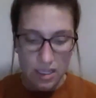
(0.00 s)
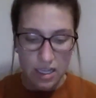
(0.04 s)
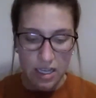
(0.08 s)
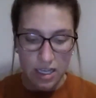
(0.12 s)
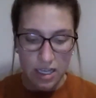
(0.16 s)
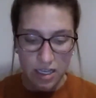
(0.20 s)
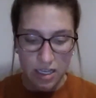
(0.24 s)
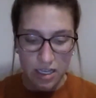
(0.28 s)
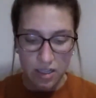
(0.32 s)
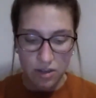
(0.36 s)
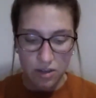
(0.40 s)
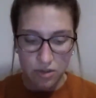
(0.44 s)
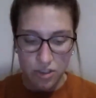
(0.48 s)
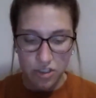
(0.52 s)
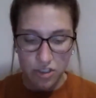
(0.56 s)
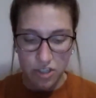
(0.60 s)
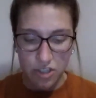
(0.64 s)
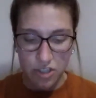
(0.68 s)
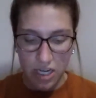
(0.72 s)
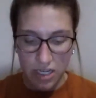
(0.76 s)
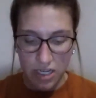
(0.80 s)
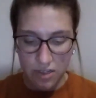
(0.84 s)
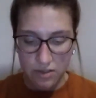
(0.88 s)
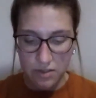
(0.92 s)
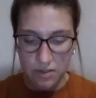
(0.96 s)
and Coach
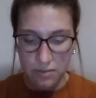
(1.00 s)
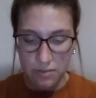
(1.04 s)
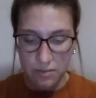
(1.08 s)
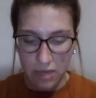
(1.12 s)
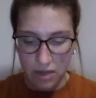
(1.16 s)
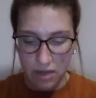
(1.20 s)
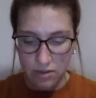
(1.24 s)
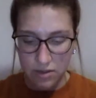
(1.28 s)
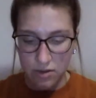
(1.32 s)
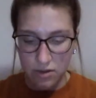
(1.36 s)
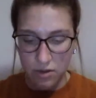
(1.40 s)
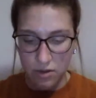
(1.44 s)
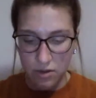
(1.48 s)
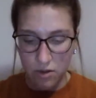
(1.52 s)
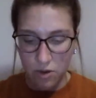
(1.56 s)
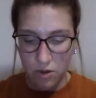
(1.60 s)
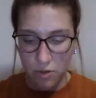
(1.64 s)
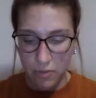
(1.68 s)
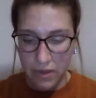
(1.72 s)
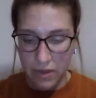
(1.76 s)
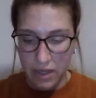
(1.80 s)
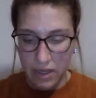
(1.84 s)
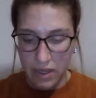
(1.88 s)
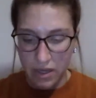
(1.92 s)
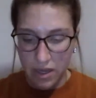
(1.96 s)
Drago's mouths
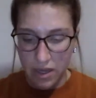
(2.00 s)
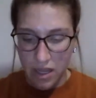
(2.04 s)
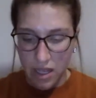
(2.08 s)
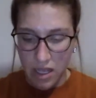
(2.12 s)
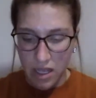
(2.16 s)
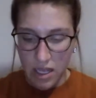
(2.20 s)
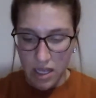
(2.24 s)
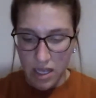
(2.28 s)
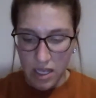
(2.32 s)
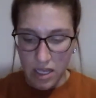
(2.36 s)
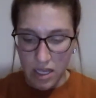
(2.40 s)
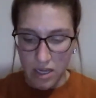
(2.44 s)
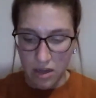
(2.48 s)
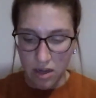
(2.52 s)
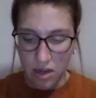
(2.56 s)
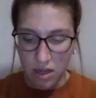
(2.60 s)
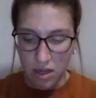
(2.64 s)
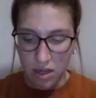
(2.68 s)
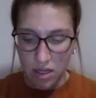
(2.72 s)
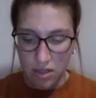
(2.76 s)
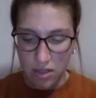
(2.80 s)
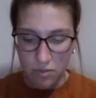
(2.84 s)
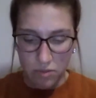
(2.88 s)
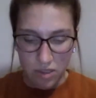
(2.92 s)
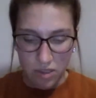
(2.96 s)
open in
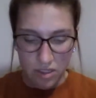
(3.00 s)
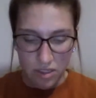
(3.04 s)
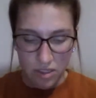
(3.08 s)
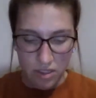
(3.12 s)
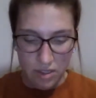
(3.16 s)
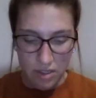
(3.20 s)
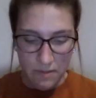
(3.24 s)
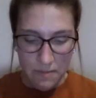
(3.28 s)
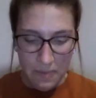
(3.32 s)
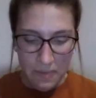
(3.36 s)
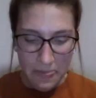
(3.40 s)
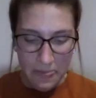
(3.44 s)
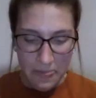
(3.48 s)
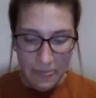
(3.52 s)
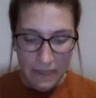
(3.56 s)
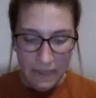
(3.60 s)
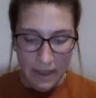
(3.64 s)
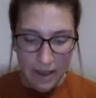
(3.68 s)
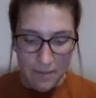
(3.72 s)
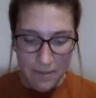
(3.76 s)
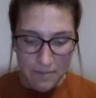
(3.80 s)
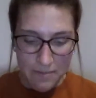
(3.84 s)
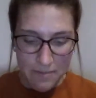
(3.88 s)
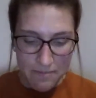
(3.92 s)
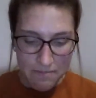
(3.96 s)
odd wonder.
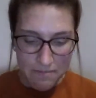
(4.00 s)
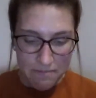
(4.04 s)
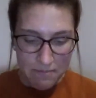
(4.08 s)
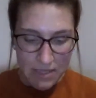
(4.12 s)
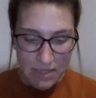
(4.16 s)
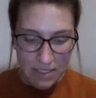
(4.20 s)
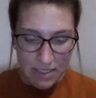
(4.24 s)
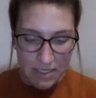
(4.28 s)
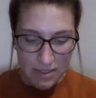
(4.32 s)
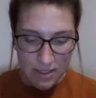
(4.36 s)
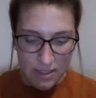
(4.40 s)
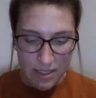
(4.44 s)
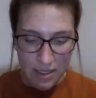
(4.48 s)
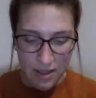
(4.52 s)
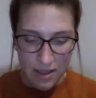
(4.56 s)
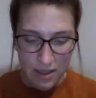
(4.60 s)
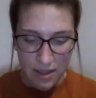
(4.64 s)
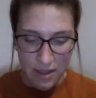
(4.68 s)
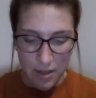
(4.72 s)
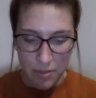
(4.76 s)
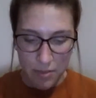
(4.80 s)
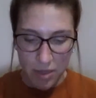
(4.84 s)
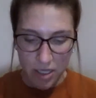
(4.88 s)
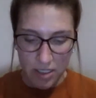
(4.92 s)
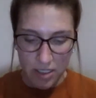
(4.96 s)
I missed
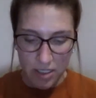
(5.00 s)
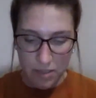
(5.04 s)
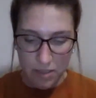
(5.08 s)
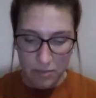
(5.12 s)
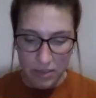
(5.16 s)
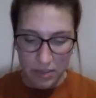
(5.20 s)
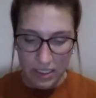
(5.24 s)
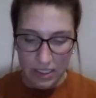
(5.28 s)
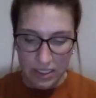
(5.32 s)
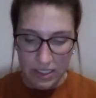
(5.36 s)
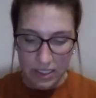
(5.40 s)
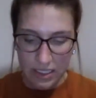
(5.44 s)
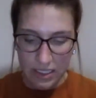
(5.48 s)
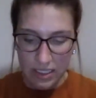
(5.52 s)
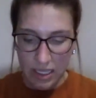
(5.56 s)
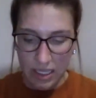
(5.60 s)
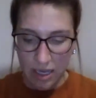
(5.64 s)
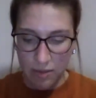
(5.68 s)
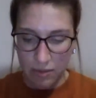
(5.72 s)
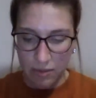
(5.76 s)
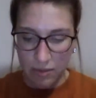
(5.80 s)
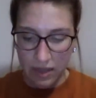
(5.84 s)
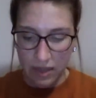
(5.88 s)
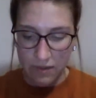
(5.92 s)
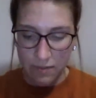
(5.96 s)
the ball completely.
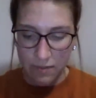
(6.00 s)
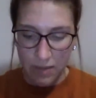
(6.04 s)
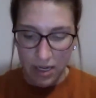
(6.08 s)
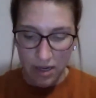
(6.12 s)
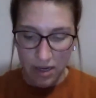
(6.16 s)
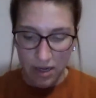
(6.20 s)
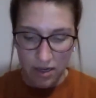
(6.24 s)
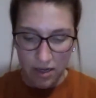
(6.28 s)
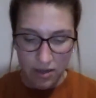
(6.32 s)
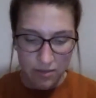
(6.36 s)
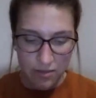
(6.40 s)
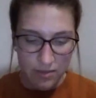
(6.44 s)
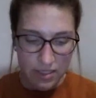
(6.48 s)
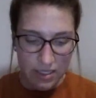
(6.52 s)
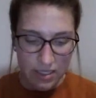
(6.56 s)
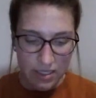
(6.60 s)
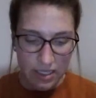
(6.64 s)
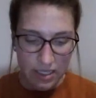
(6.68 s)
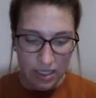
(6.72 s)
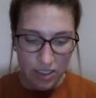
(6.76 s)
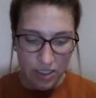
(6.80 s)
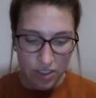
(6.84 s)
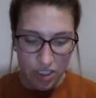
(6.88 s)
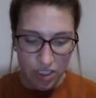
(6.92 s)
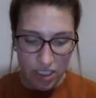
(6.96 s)
I waved my arms
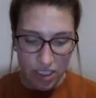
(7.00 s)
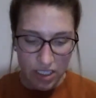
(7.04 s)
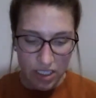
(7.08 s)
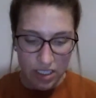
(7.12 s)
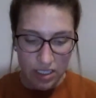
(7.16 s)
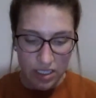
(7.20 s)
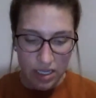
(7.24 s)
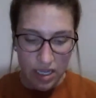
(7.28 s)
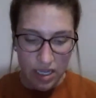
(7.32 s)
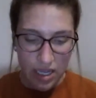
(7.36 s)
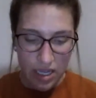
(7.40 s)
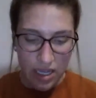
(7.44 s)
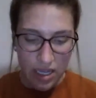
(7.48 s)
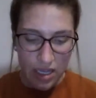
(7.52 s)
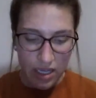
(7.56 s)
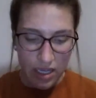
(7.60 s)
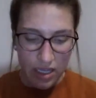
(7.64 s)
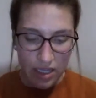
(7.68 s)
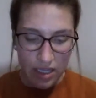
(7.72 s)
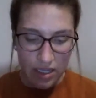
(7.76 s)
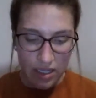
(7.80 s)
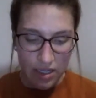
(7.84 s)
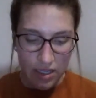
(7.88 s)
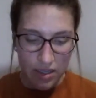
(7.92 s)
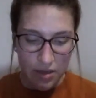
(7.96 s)
like chicken
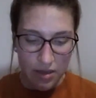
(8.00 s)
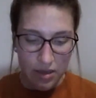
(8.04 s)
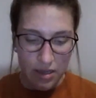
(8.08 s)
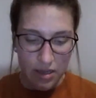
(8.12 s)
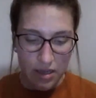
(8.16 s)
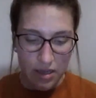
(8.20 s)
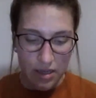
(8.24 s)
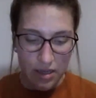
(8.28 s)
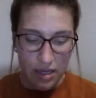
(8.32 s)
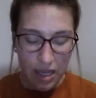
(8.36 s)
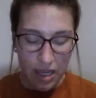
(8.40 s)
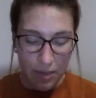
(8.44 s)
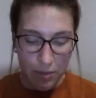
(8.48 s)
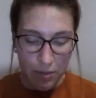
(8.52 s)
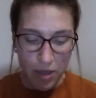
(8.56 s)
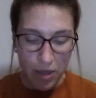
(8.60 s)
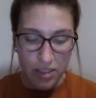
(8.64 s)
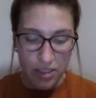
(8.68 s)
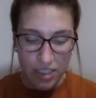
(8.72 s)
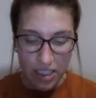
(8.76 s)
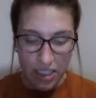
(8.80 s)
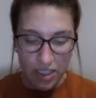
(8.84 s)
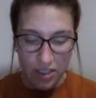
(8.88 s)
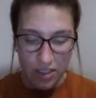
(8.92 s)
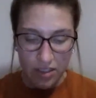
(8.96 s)
in a
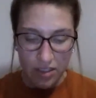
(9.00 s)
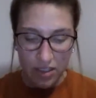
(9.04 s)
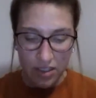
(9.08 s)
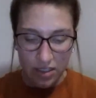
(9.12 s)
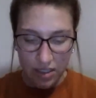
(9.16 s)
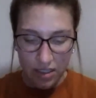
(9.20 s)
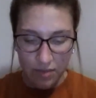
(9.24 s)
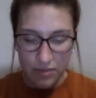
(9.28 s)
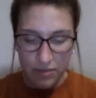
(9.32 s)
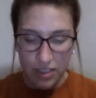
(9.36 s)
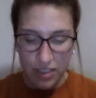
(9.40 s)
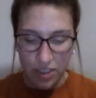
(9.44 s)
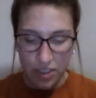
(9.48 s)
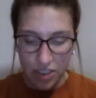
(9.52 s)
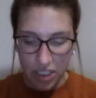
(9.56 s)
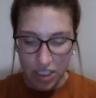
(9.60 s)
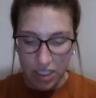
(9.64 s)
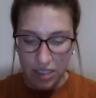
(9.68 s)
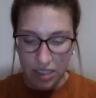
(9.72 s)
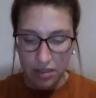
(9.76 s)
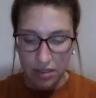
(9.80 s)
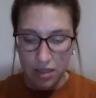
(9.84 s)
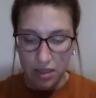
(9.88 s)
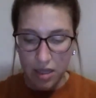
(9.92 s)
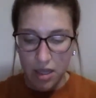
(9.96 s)
particular clumsy
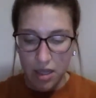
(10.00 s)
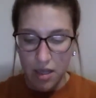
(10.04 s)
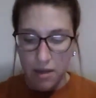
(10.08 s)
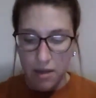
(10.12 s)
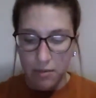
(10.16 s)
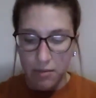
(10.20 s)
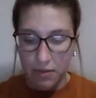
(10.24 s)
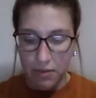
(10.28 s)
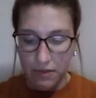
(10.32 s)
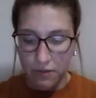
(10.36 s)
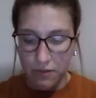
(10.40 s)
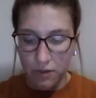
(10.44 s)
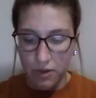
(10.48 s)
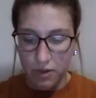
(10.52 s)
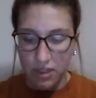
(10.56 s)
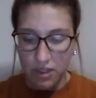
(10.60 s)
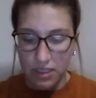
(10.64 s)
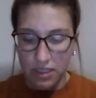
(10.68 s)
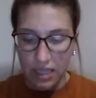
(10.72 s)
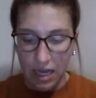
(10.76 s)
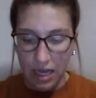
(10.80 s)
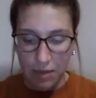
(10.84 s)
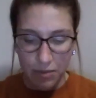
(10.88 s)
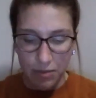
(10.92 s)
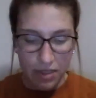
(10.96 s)
chicken before
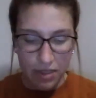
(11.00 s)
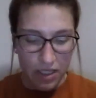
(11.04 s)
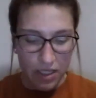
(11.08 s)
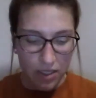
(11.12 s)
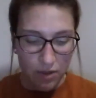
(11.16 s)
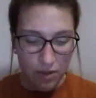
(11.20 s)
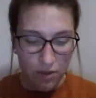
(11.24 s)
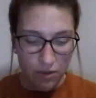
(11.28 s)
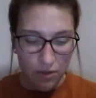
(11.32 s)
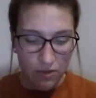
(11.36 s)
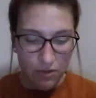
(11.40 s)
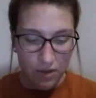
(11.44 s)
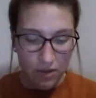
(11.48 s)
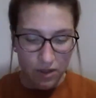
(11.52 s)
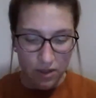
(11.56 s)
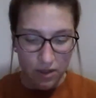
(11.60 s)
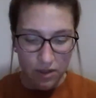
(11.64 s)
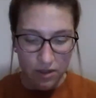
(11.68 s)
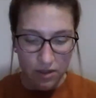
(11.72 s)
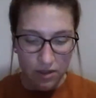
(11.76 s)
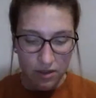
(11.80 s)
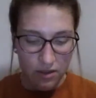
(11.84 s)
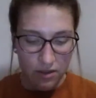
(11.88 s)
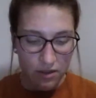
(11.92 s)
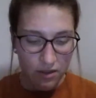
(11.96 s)
toppling
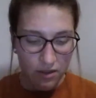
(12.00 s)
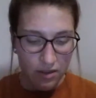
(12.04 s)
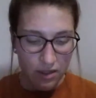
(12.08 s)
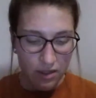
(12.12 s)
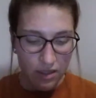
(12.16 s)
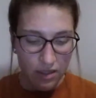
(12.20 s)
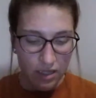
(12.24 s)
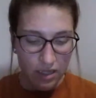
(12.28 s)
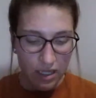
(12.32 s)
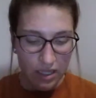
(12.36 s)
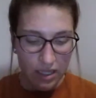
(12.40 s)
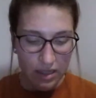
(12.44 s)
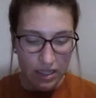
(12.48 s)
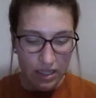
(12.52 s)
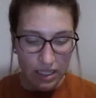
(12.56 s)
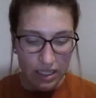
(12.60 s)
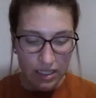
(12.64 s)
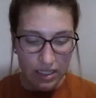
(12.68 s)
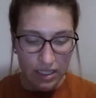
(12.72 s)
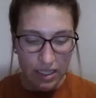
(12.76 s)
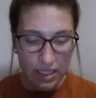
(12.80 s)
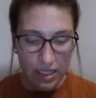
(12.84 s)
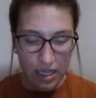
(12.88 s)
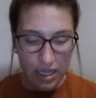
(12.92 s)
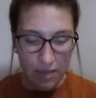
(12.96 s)
over and
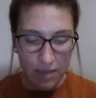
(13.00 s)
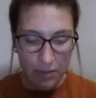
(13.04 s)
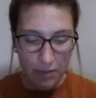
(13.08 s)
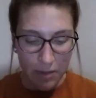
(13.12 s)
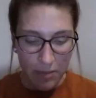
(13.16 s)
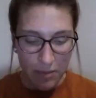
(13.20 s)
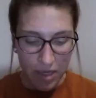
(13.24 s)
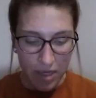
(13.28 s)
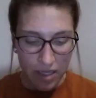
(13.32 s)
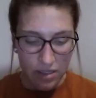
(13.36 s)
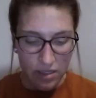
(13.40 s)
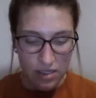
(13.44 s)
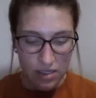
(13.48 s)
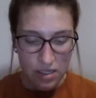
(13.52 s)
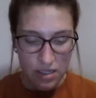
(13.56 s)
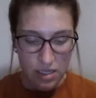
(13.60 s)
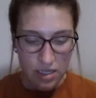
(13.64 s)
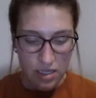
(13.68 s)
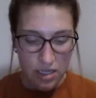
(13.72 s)
landing on my butt.